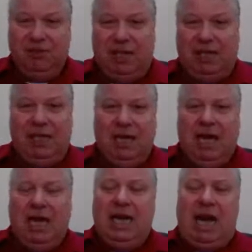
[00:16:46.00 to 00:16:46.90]
right?
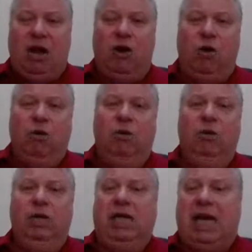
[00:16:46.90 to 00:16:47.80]
Now,
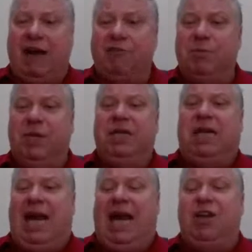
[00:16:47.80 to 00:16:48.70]

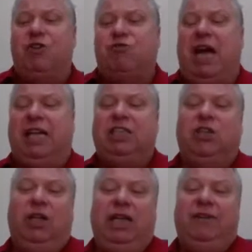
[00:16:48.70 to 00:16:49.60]
government can try
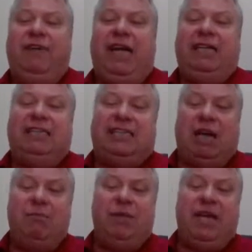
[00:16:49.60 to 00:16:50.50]
to alleviate
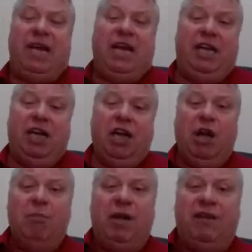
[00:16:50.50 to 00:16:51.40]
some need,
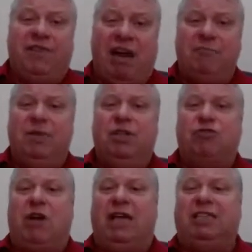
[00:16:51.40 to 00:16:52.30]
but if government
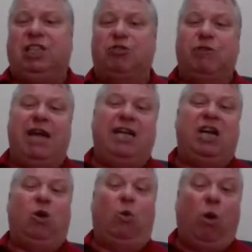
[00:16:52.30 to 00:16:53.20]
tries to create
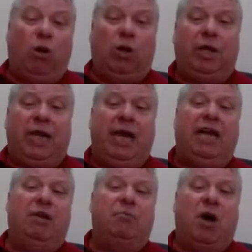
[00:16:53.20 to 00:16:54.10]
equality
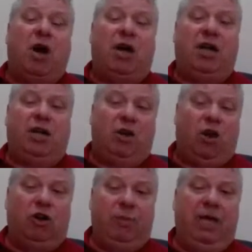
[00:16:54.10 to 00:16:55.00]
in a market
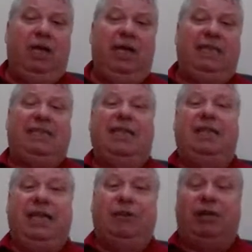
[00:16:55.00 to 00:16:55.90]
economy, at least in
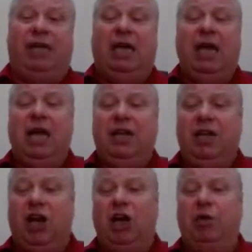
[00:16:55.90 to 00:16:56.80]
theory,
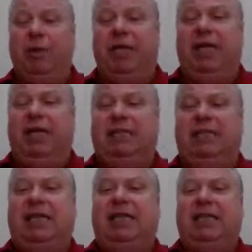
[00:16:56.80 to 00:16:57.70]
the argument is
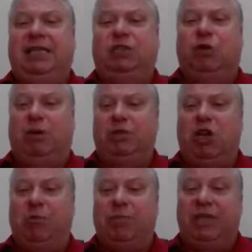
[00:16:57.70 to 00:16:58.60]
that it disrupts
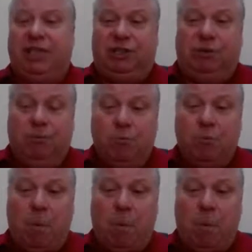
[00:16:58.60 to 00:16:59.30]
competition.